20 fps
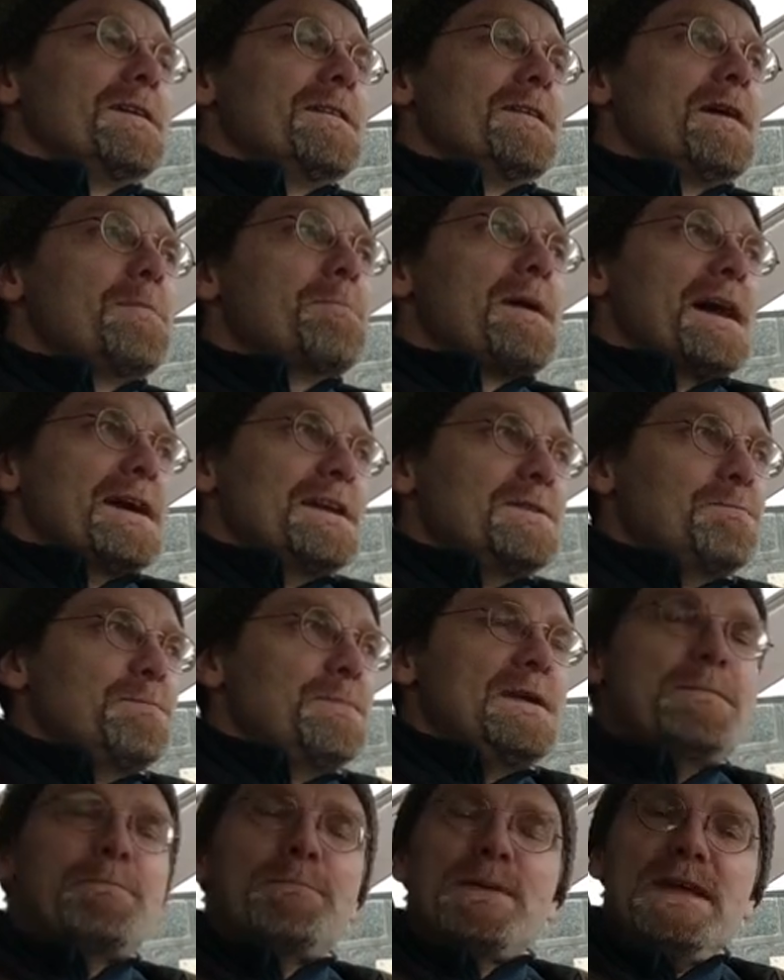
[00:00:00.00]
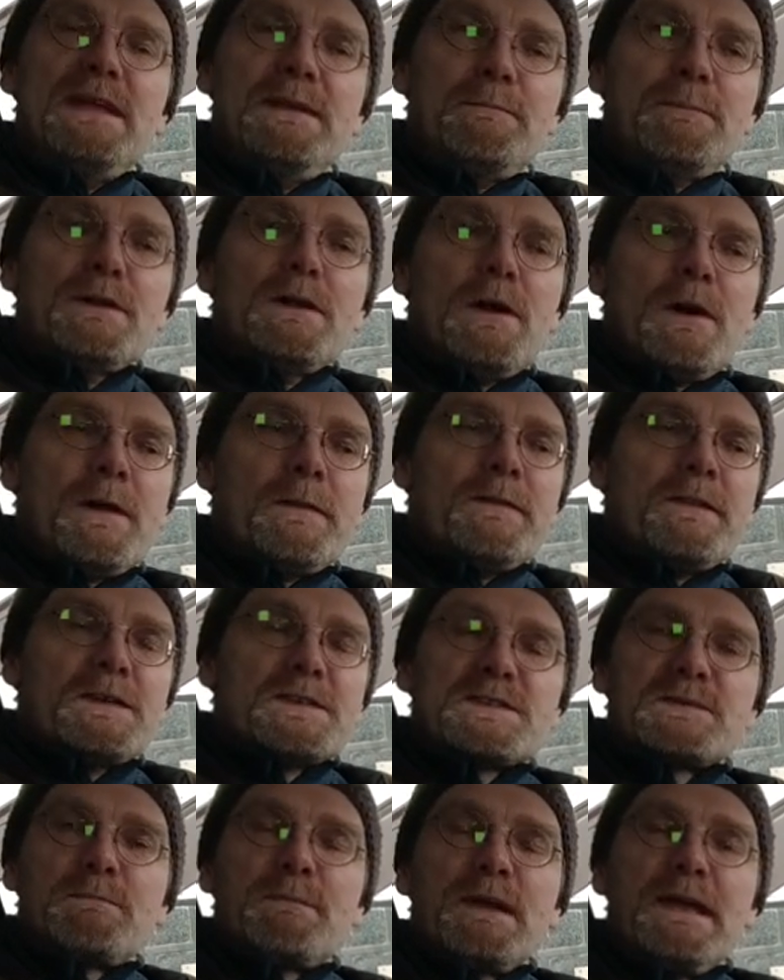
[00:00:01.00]
There might be people on
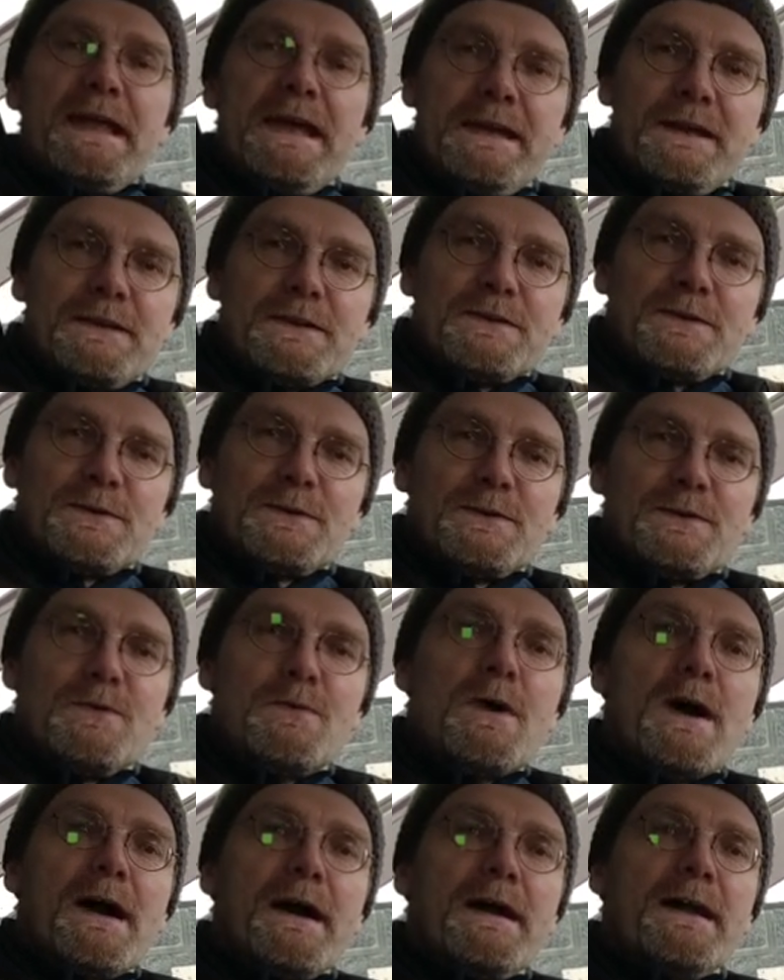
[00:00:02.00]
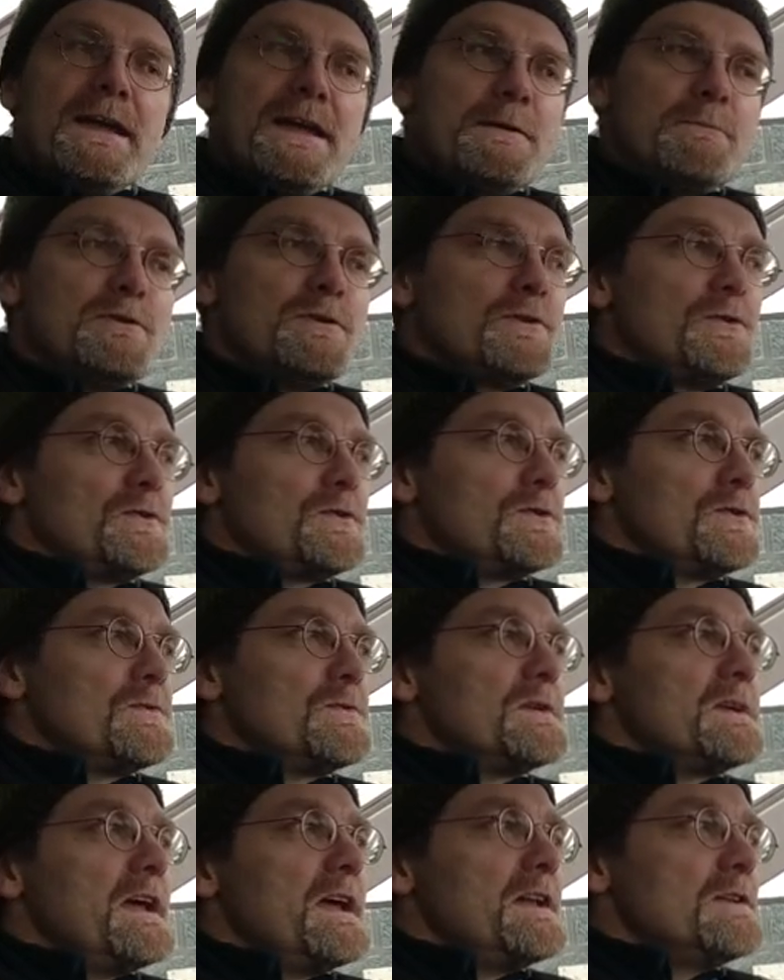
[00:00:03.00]
this planet who are able to
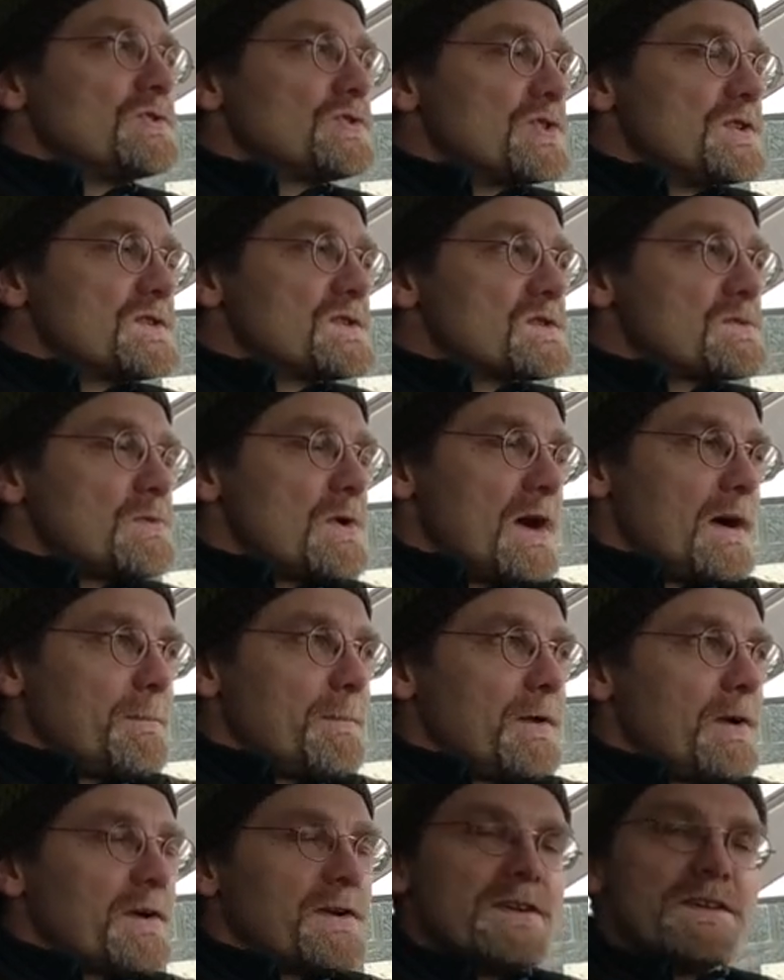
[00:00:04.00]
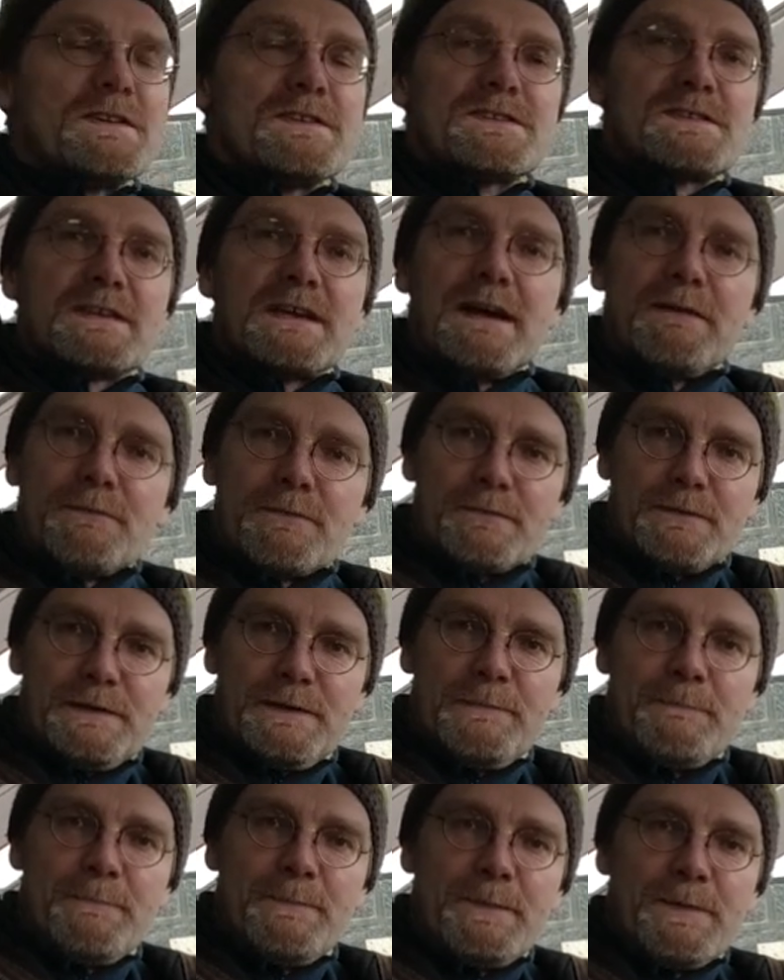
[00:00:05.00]
do an engine swap on a
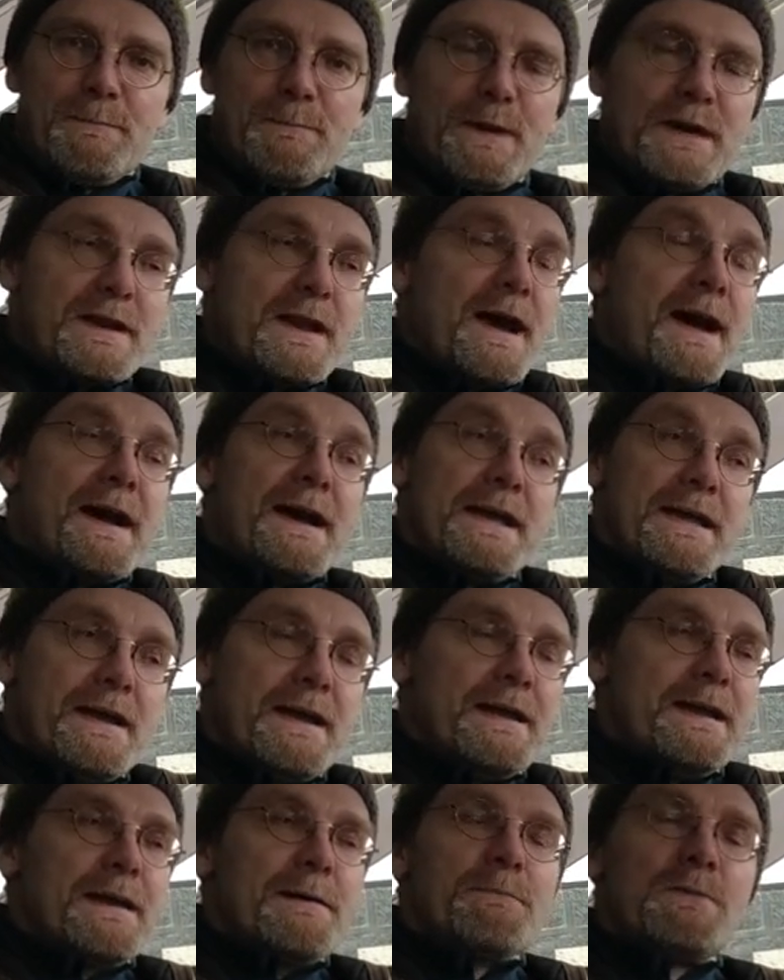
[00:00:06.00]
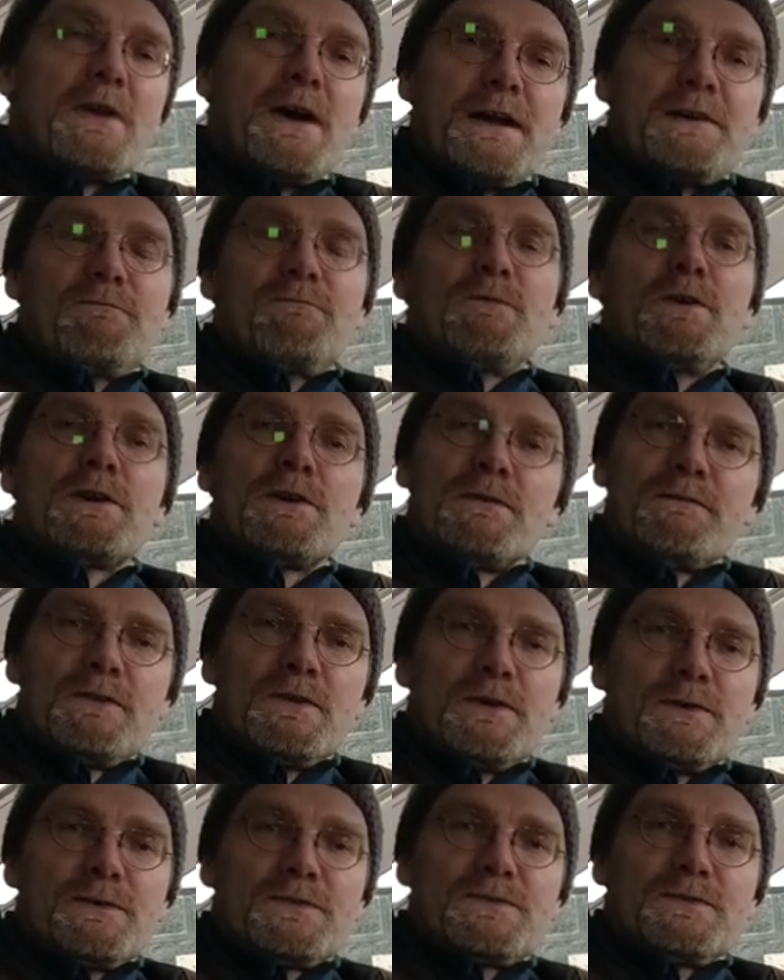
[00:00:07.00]
Discovery, but I am not one of
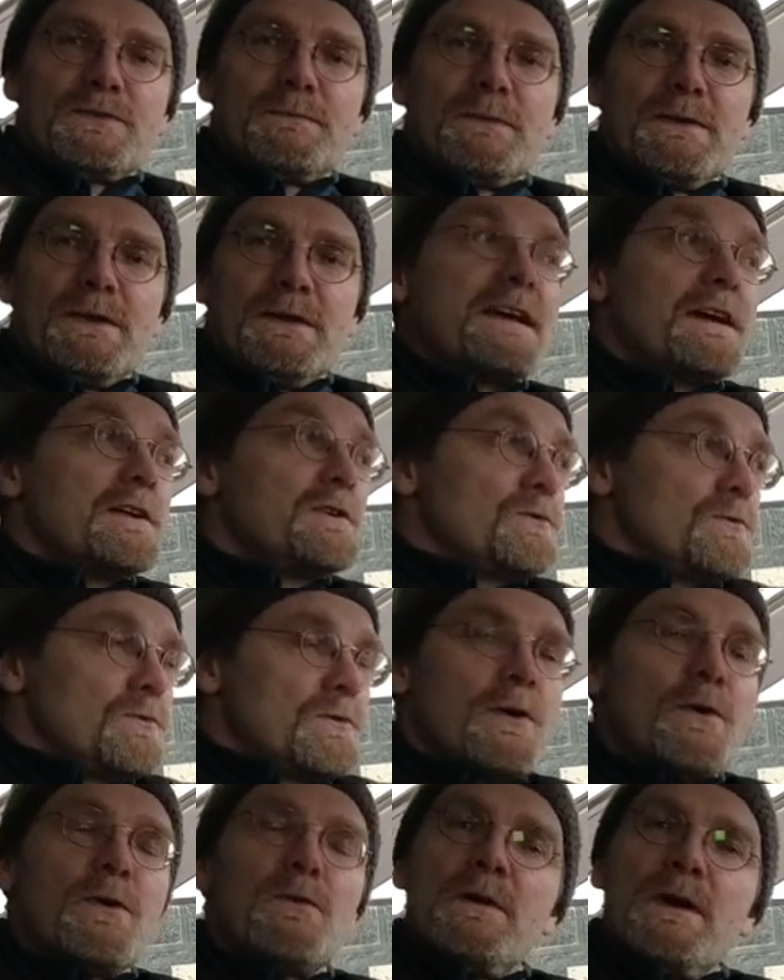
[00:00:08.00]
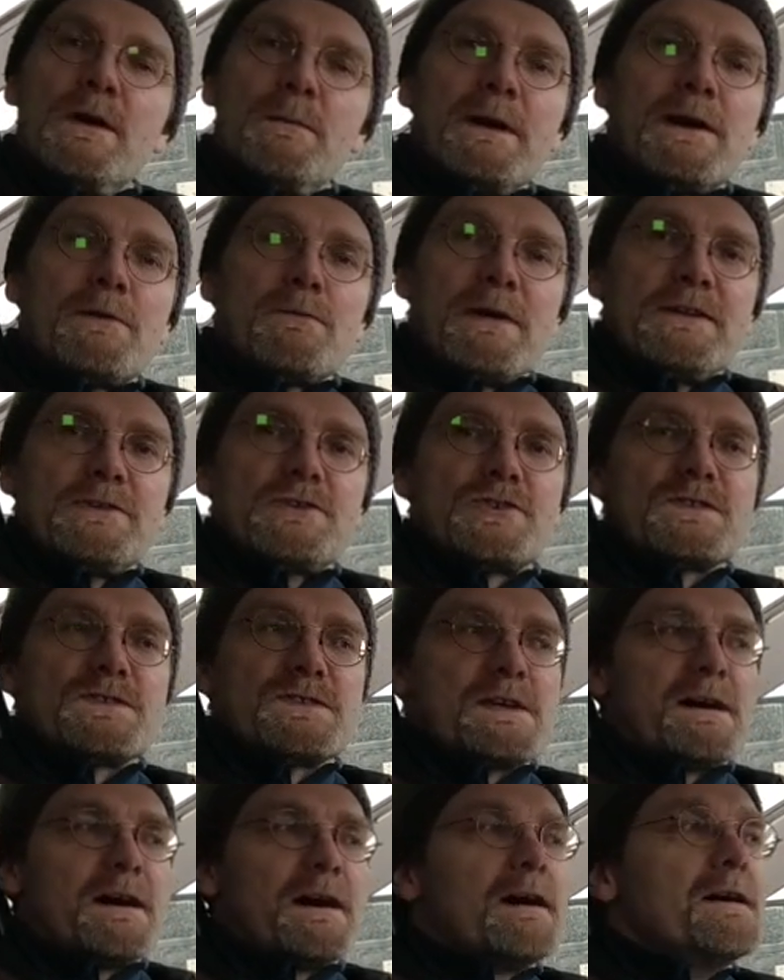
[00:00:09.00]
those. And I do know where my
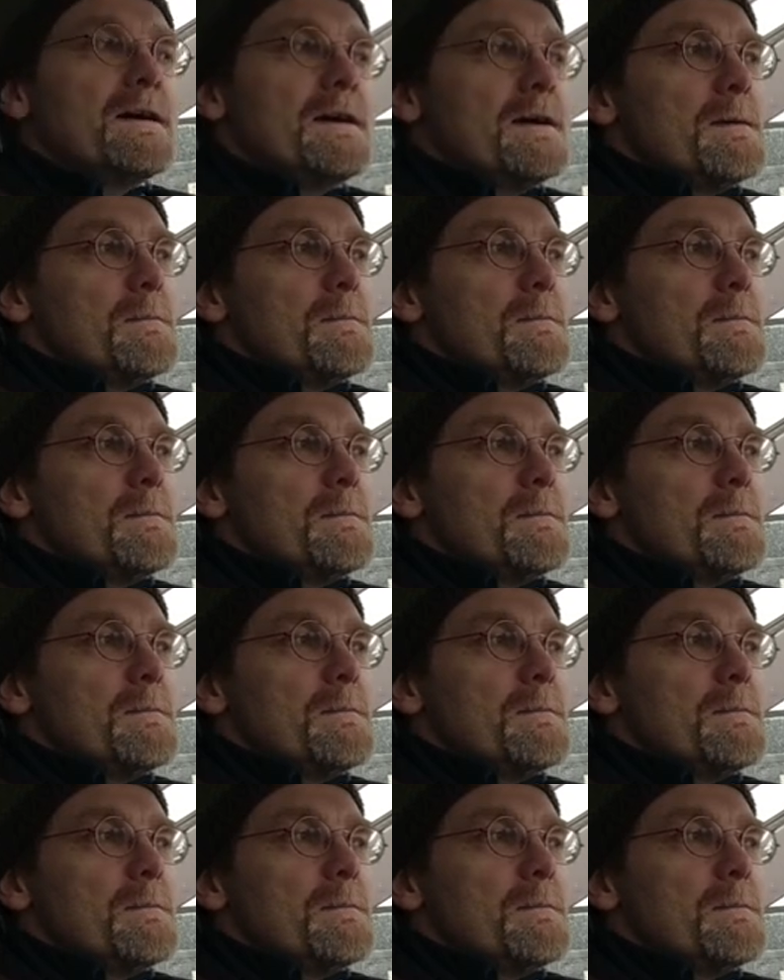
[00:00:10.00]
wrenches are